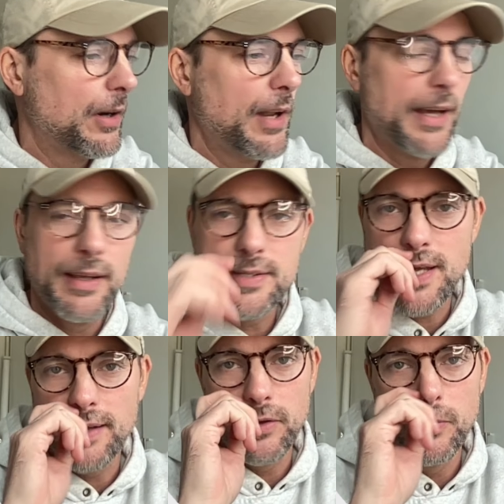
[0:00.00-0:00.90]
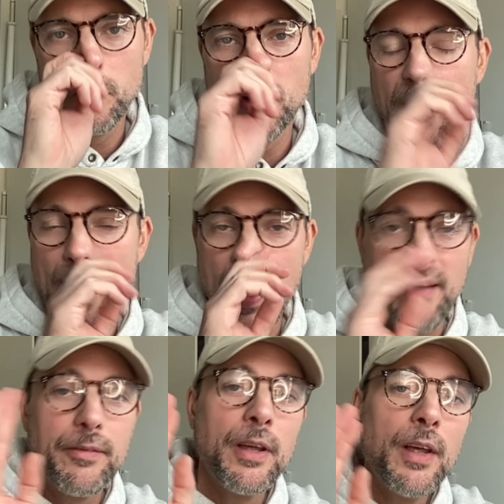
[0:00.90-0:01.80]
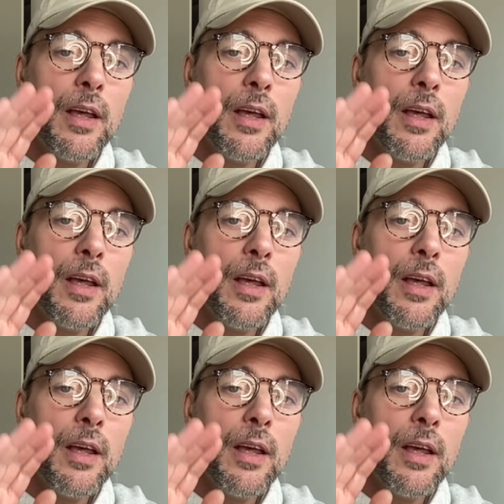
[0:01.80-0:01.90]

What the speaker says: Like I said, you will have